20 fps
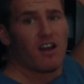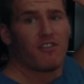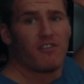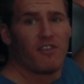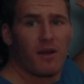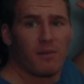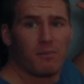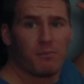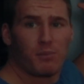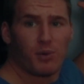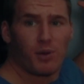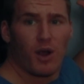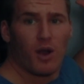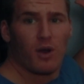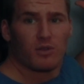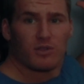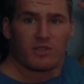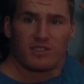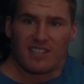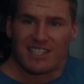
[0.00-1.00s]
off on
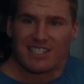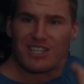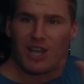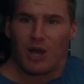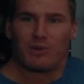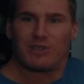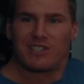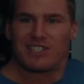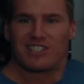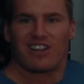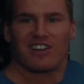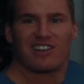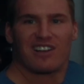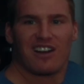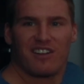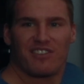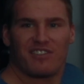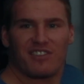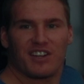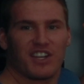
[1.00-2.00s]
pros. Let's always start
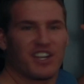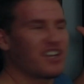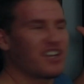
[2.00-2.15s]
off on a